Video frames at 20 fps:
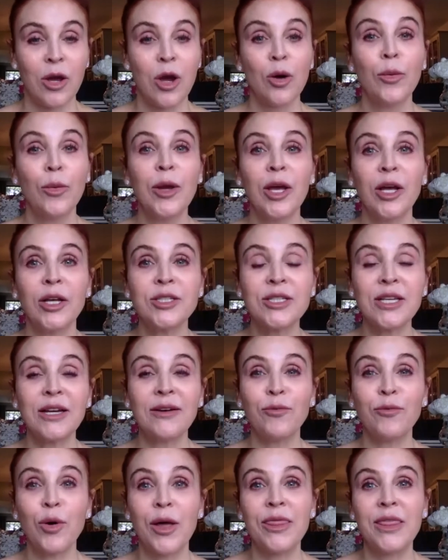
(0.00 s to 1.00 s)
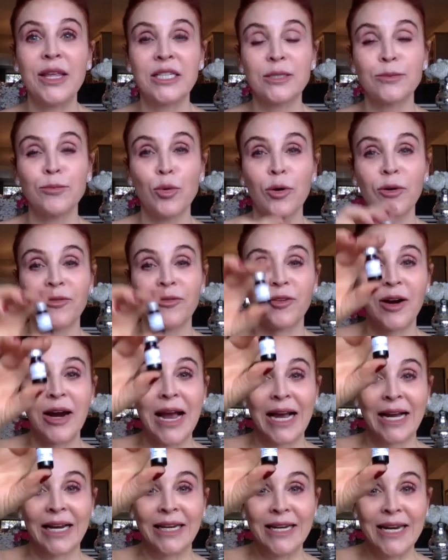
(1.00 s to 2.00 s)
We also have one that's more for
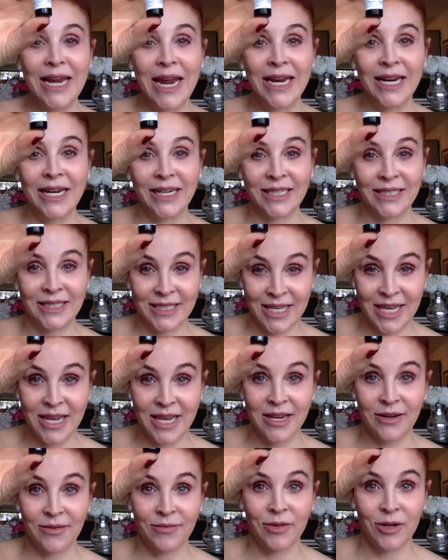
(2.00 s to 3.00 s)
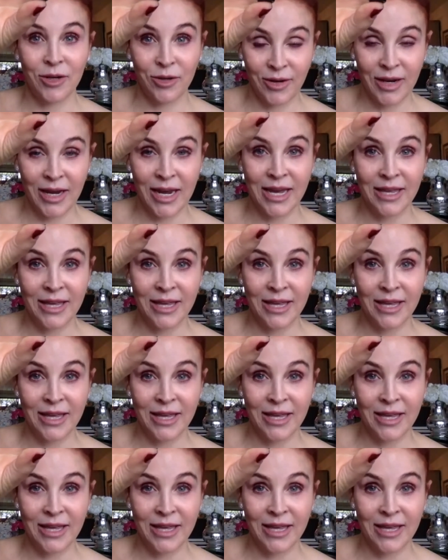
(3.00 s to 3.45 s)
acneic skin, okay?